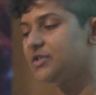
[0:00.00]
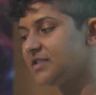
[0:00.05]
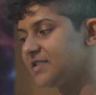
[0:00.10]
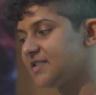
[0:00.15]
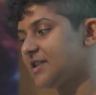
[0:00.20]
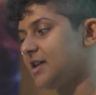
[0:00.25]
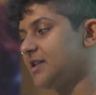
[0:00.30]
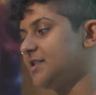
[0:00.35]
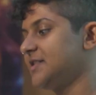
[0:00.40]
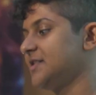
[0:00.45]

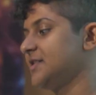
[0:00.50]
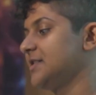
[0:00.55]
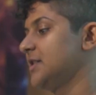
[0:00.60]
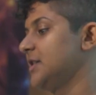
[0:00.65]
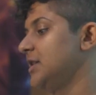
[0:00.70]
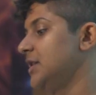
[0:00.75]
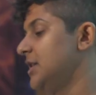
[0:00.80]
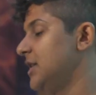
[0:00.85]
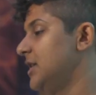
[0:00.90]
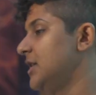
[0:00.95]
discuss
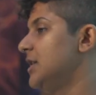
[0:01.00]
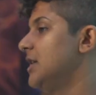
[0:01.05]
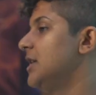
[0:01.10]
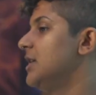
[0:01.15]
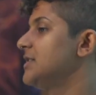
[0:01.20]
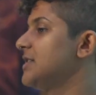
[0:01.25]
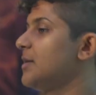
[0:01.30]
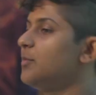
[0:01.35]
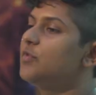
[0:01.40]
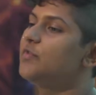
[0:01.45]

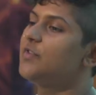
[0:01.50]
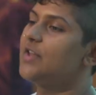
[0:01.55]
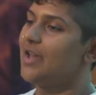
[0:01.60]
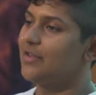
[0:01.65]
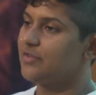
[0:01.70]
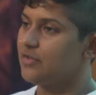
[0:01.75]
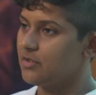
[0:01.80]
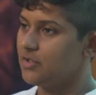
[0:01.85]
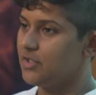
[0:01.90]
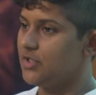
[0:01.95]
some of the
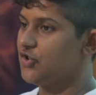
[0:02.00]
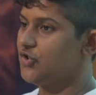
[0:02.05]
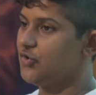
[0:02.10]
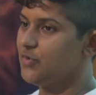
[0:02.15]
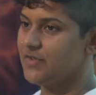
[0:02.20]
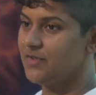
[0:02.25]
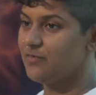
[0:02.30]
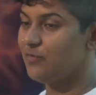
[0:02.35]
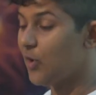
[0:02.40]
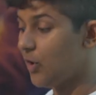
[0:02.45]
ethical
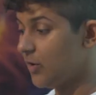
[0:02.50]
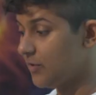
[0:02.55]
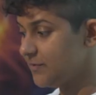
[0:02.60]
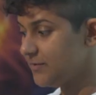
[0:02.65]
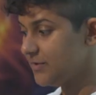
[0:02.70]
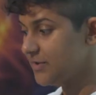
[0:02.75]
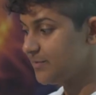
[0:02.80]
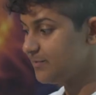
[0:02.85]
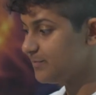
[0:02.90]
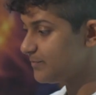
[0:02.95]
issues
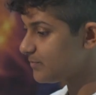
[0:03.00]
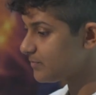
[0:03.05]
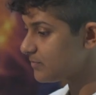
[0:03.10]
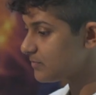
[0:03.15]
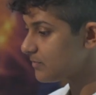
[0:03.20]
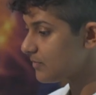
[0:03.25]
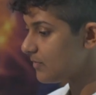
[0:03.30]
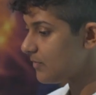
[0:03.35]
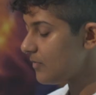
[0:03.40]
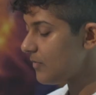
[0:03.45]
involved.
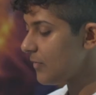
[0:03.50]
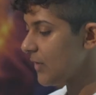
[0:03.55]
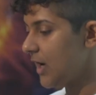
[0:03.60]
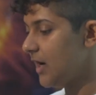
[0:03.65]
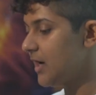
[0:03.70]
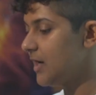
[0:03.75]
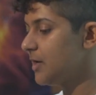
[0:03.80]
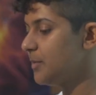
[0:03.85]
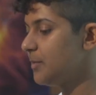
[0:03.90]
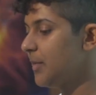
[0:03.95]

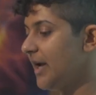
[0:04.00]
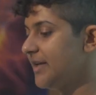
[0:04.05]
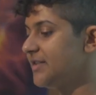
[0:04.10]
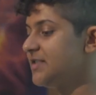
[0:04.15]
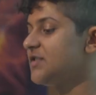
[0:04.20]
And